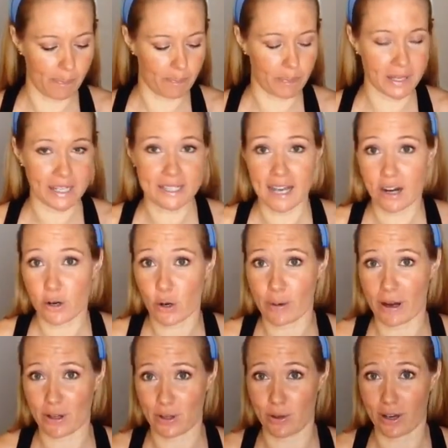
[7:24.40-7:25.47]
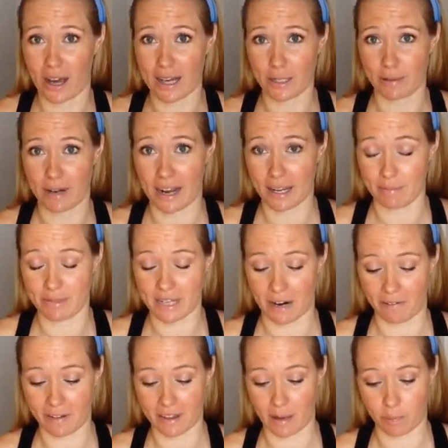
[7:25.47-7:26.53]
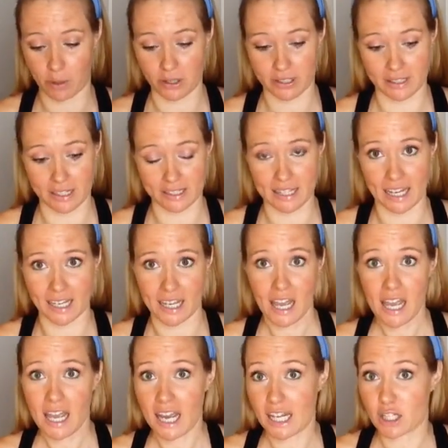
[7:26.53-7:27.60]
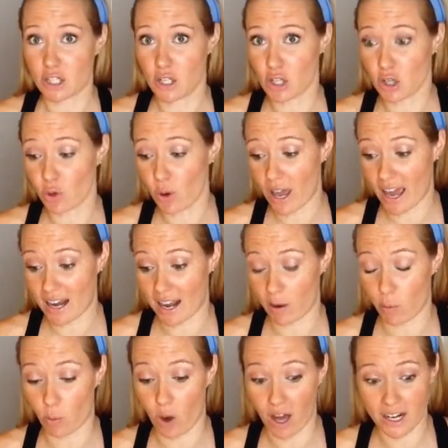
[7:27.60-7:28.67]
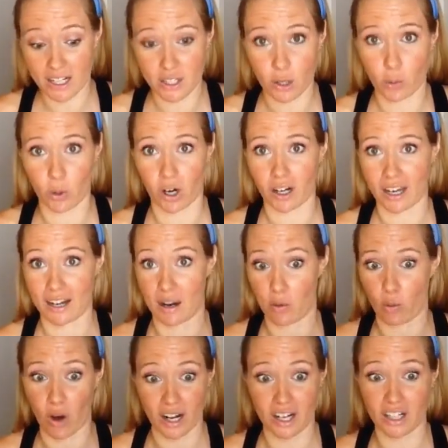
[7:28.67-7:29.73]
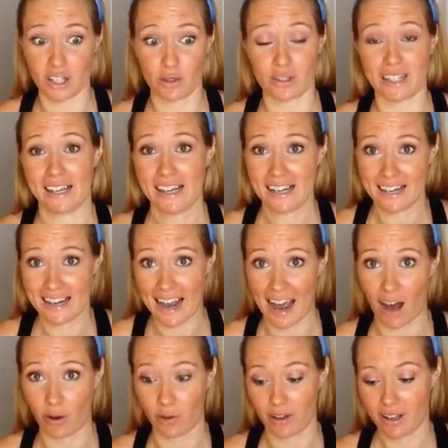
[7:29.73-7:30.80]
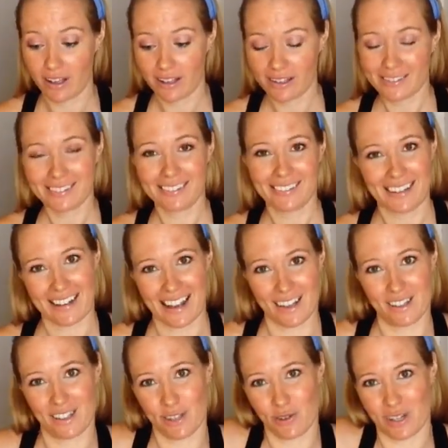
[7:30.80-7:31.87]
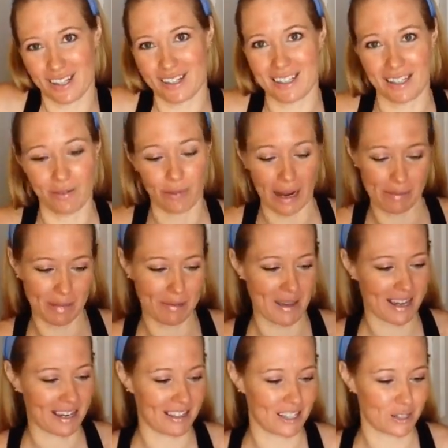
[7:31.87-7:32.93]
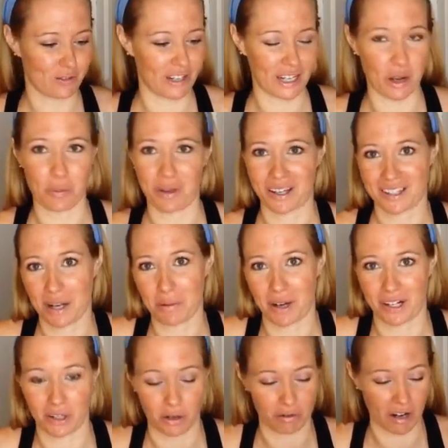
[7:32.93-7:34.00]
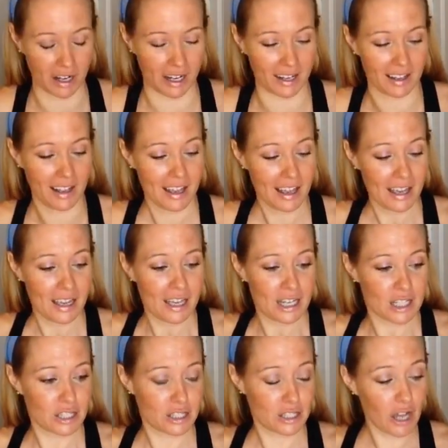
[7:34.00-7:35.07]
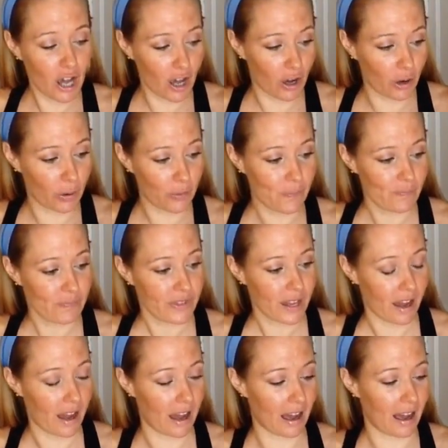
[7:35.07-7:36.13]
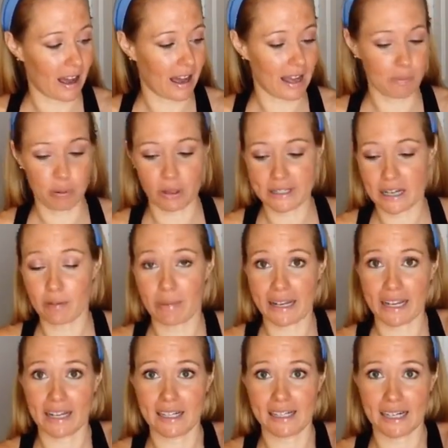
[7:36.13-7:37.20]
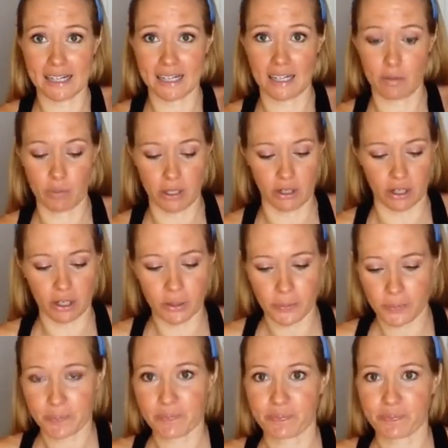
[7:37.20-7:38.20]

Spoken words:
Because I don't know about you guys, but I am definitely that person that's like, it's new and I want it to work and I want to use it now, as you can see by me making this video because I want to go running. So I pulled out my handy dandy computer